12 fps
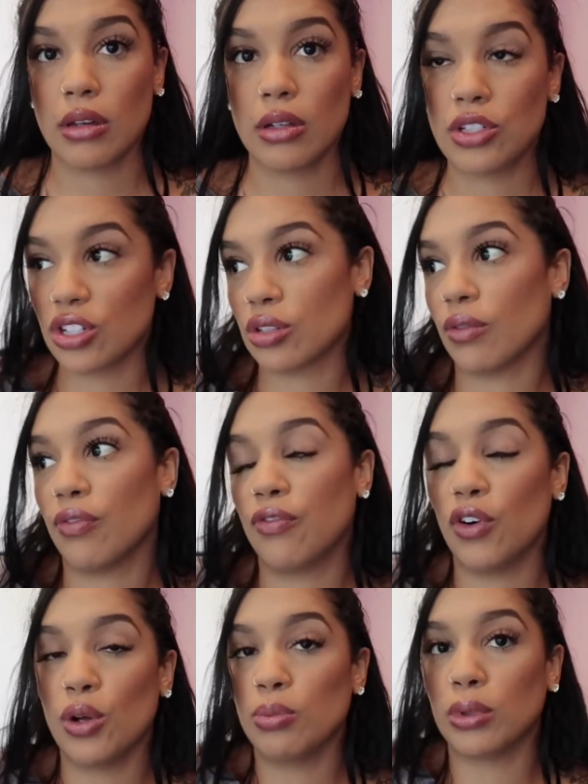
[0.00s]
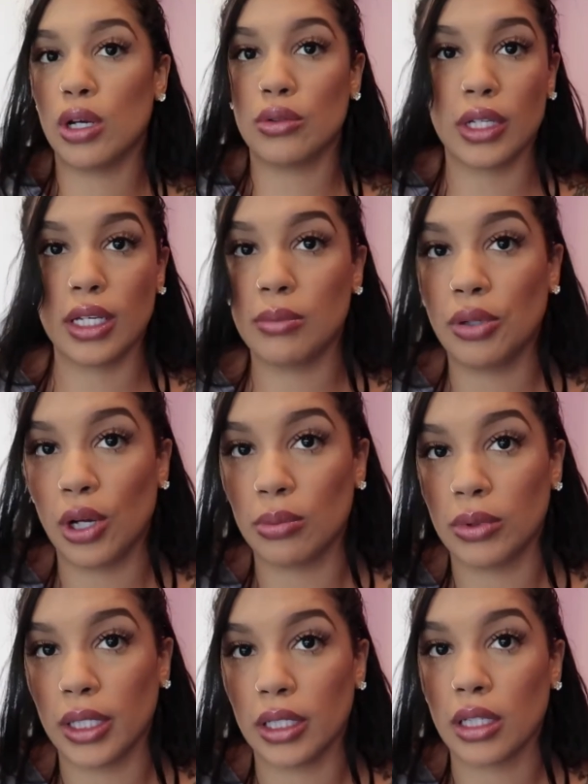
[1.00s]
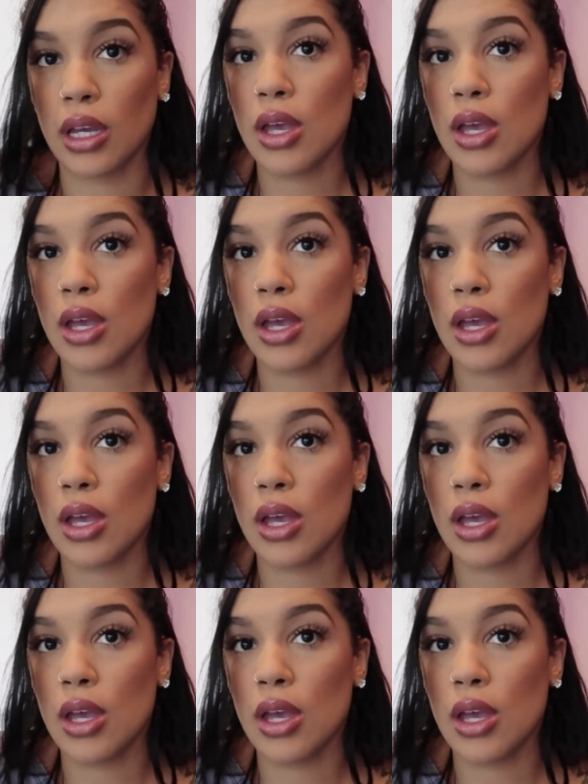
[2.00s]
Just full blown in public,